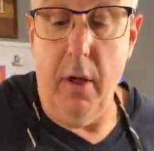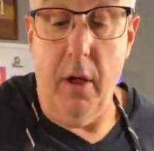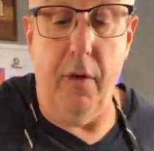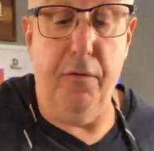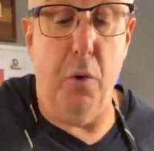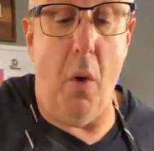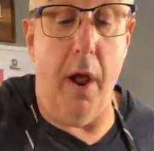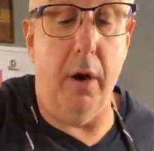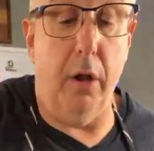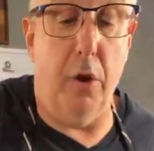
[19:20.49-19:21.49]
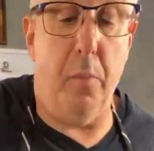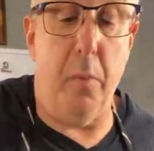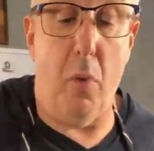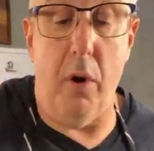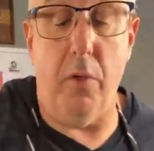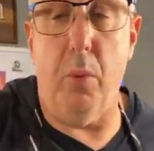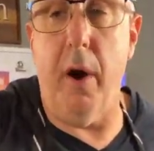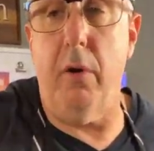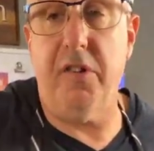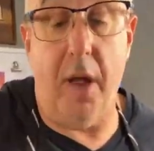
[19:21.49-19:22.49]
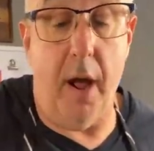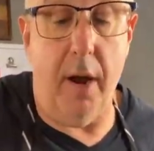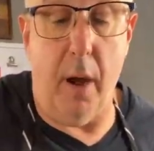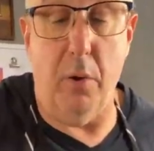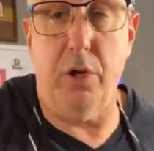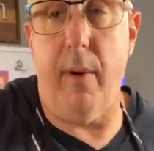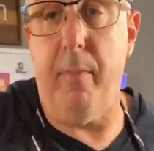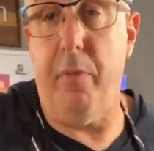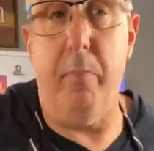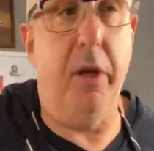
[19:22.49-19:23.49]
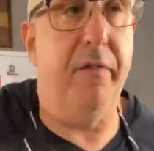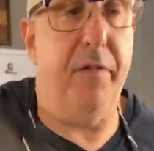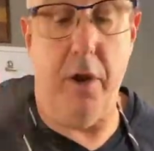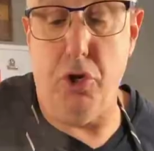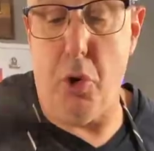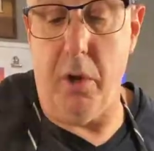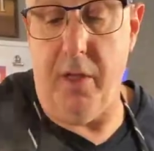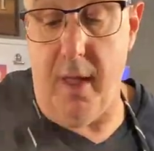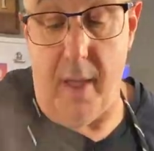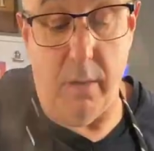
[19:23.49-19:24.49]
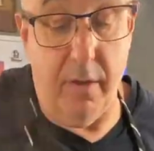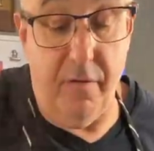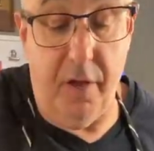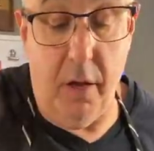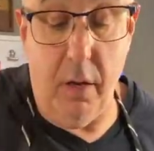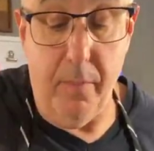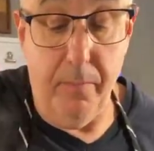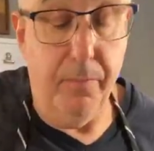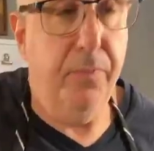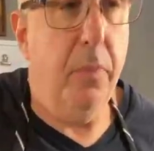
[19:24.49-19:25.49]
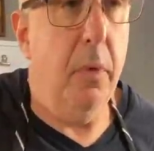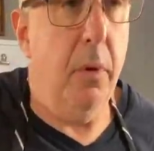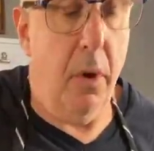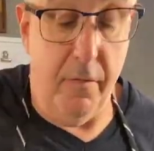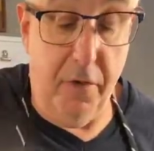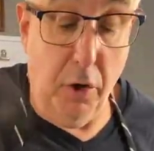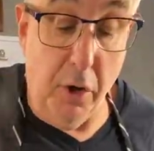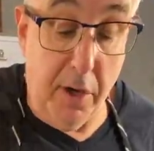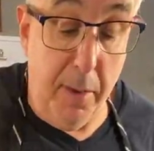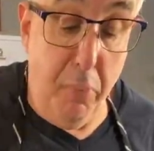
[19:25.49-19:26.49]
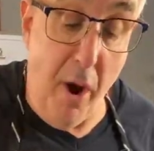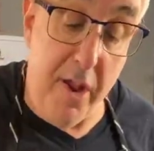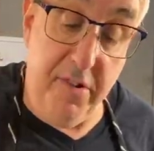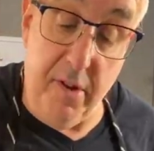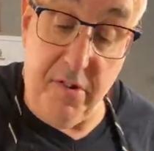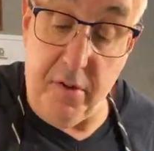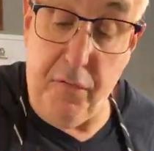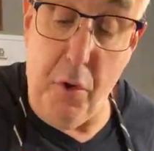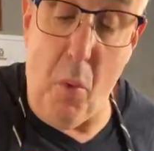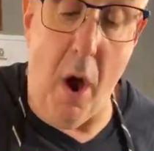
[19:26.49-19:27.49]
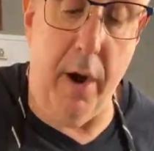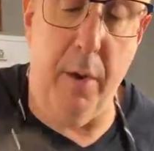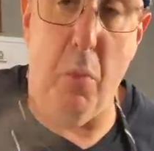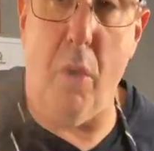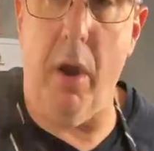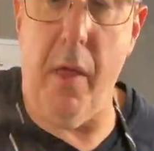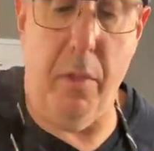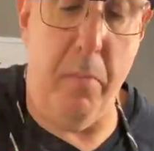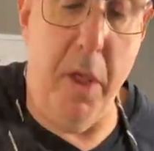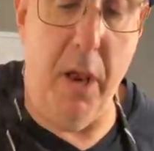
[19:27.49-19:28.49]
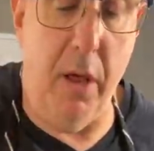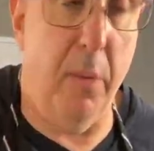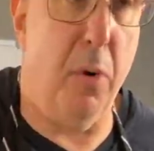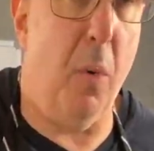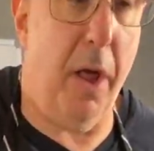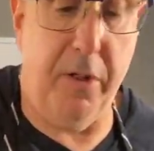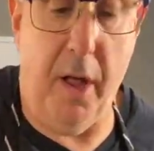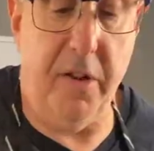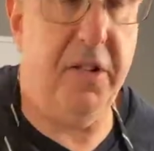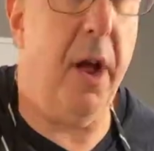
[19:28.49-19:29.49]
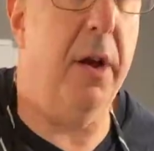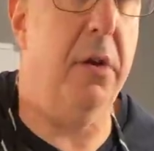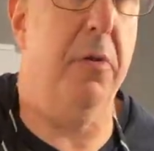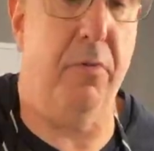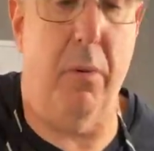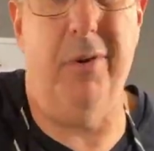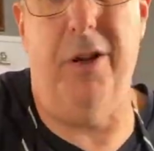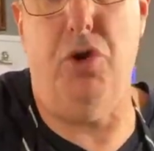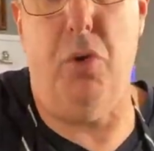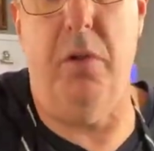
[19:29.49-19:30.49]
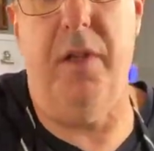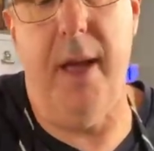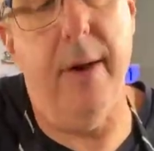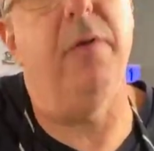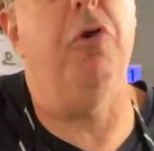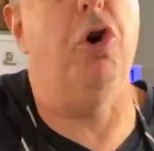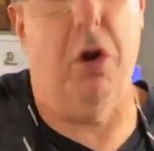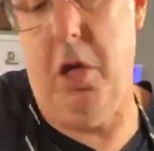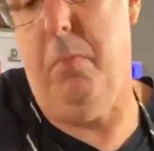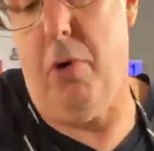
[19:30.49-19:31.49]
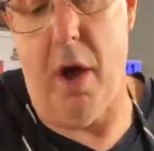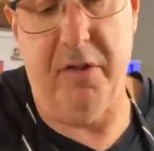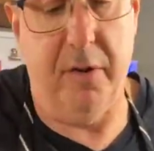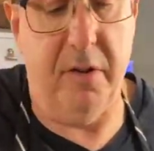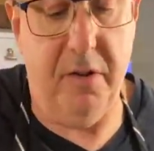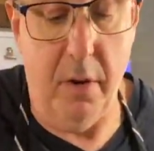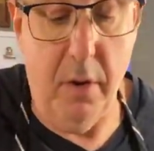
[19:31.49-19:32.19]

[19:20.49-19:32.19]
If you want it a little bit more on the rare side, I would drop the beef in toward the end of the cooking process. If you want it more on the medium or well done side, you throw it in toward the end of the cooking process.